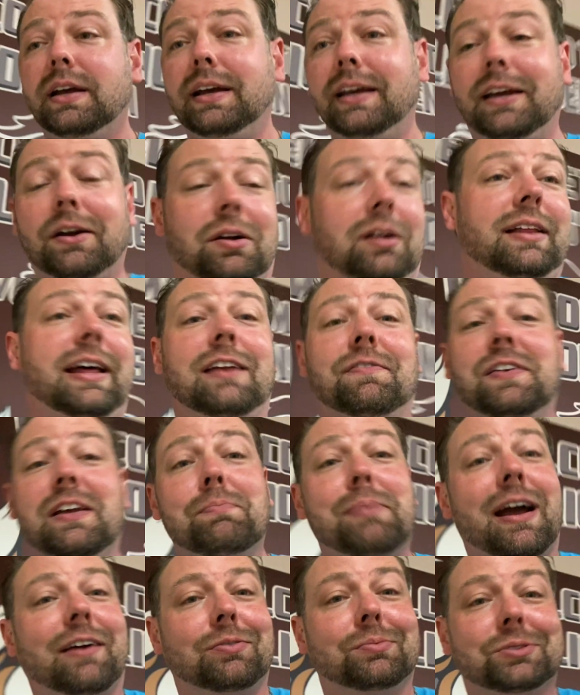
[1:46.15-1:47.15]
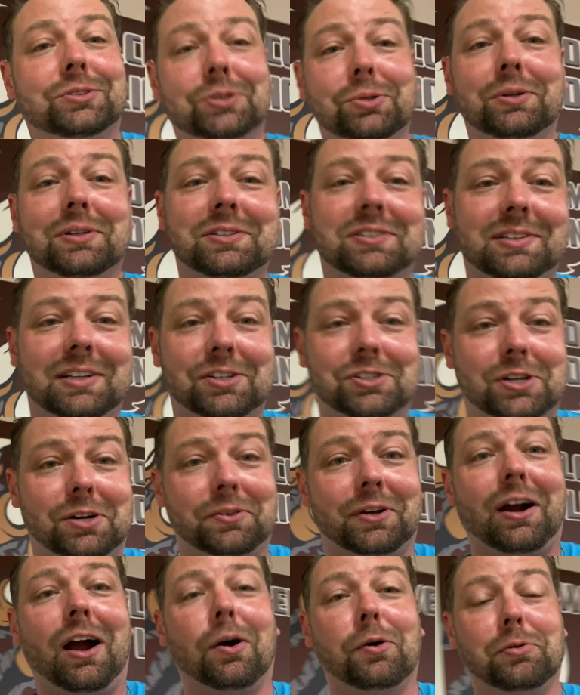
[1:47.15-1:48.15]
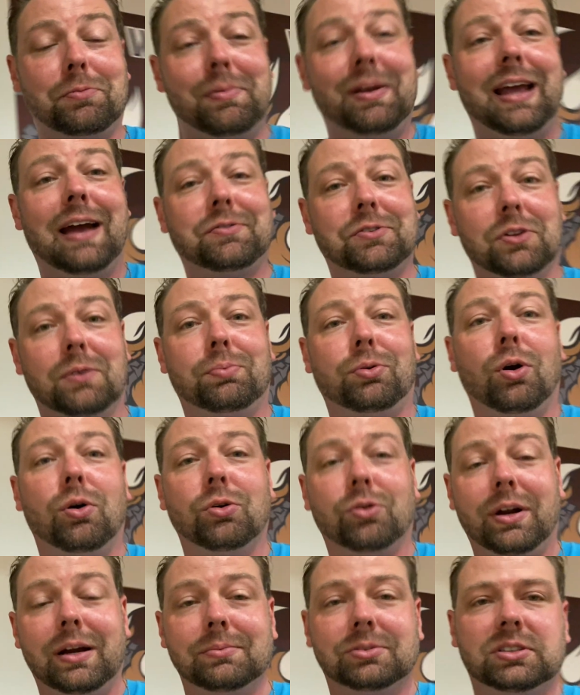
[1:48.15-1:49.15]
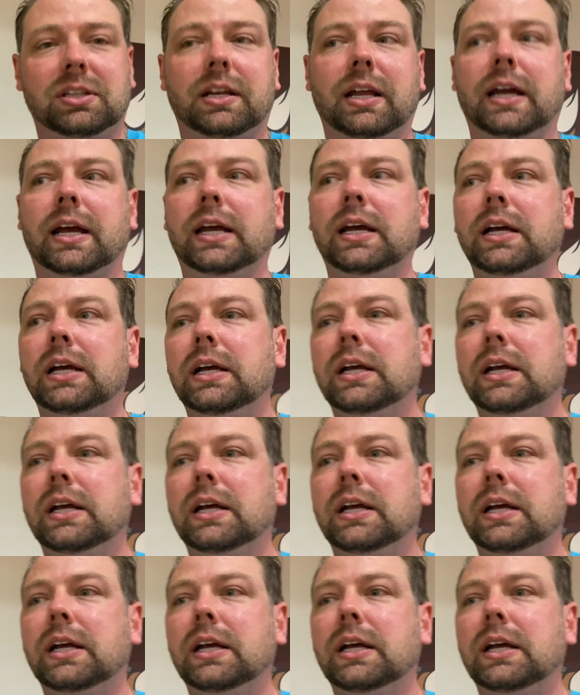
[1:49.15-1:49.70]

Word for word: hearing a lot of feedback from students that shared their heart with me after the programs today,